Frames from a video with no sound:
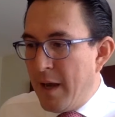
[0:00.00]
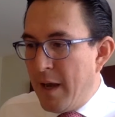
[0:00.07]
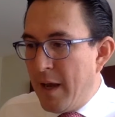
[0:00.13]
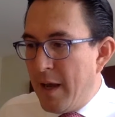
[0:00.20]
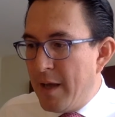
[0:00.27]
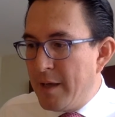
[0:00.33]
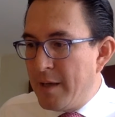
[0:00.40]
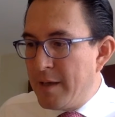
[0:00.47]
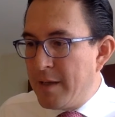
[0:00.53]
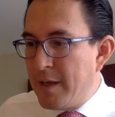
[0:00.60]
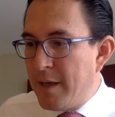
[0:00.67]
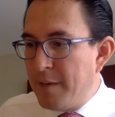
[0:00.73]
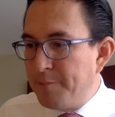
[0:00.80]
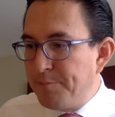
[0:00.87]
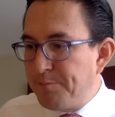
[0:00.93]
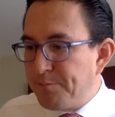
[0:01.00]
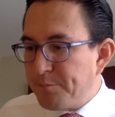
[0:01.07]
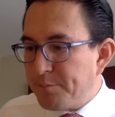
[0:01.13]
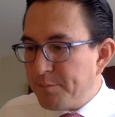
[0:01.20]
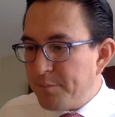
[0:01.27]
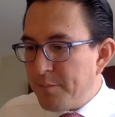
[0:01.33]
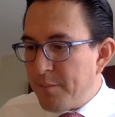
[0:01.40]
And
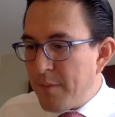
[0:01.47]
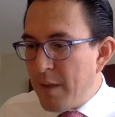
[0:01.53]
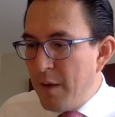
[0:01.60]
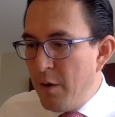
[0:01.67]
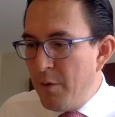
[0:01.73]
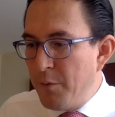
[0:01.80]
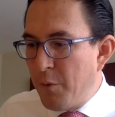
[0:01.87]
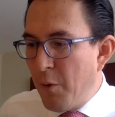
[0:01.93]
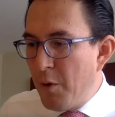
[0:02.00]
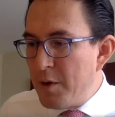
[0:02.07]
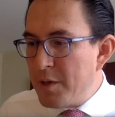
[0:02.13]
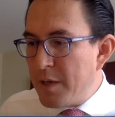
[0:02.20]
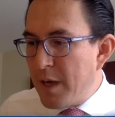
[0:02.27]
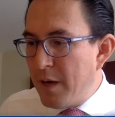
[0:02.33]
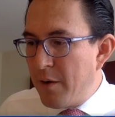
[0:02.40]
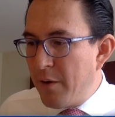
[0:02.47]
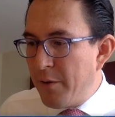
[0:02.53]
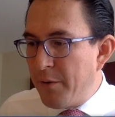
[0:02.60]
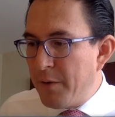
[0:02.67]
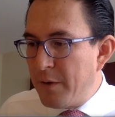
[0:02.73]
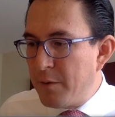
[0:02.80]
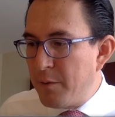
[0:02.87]
of course, another
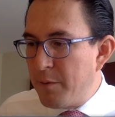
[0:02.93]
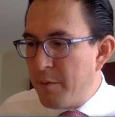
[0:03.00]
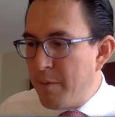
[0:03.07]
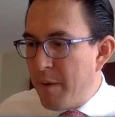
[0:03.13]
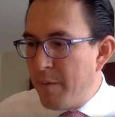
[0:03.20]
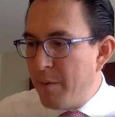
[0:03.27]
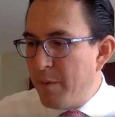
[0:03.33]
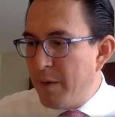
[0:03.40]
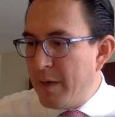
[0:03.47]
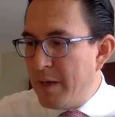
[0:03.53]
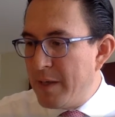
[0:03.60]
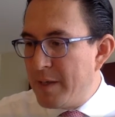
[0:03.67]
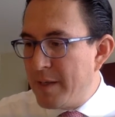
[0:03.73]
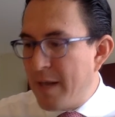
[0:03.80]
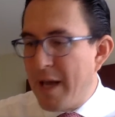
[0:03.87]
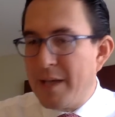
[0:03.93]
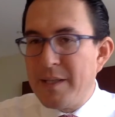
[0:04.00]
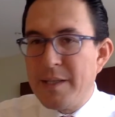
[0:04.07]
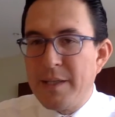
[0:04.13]
thing to remember is that